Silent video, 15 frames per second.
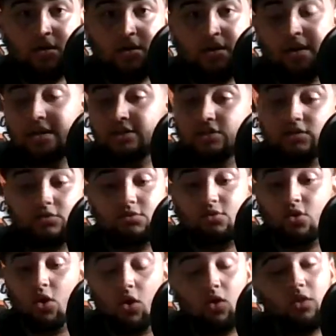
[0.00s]
is
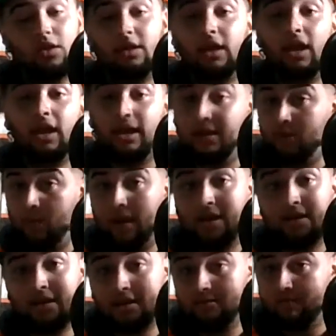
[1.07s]
calling a
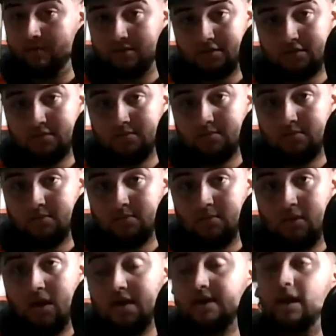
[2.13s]
great defense.
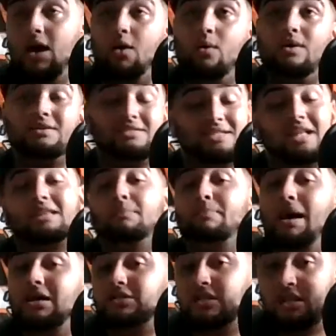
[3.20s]
Now, it's not the
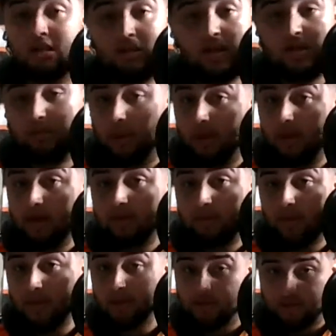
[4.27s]
best in the league by any
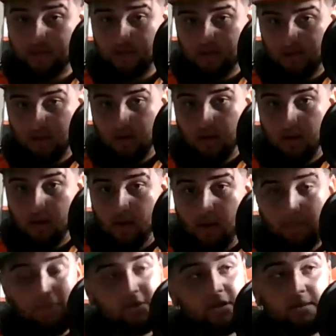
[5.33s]
means,
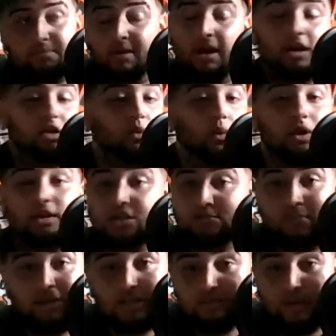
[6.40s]
but compared to what it has
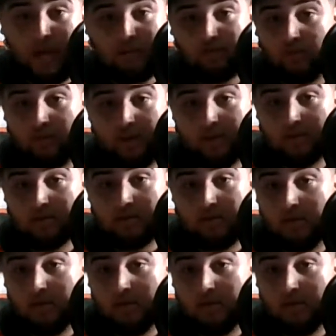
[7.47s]
been these past 4 years,